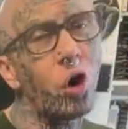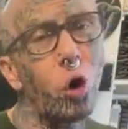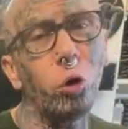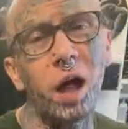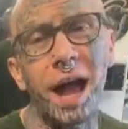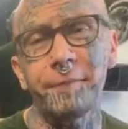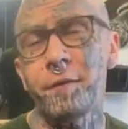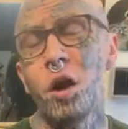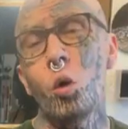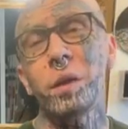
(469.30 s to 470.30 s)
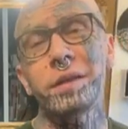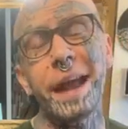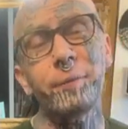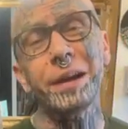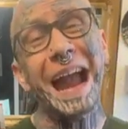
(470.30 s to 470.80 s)
your whole life with
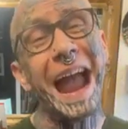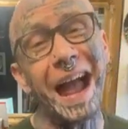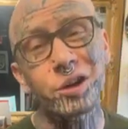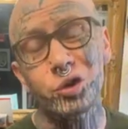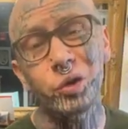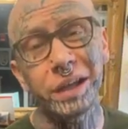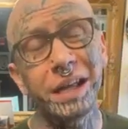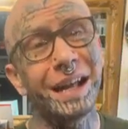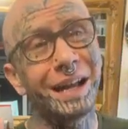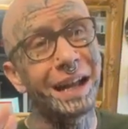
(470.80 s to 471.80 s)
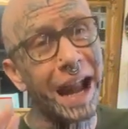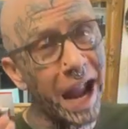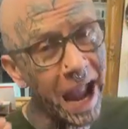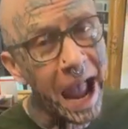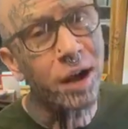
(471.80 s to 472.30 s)
never actually,
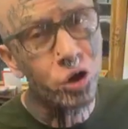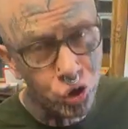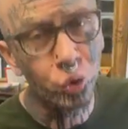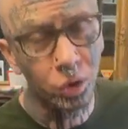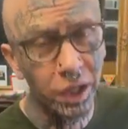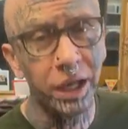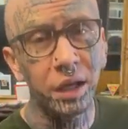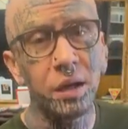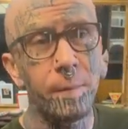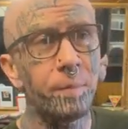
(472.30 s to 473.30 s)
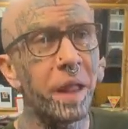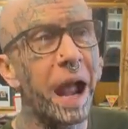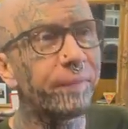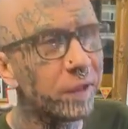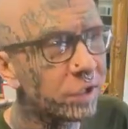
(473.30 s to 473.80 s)
actually
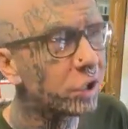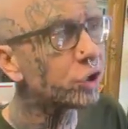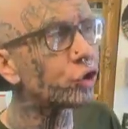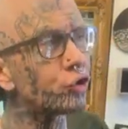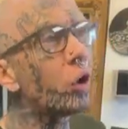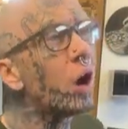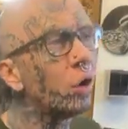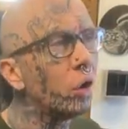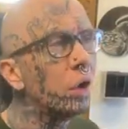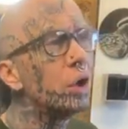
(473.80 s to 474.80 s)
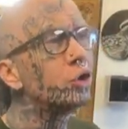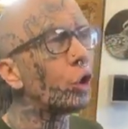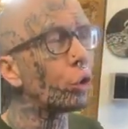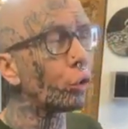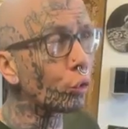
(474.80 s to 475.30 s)
having to struggle to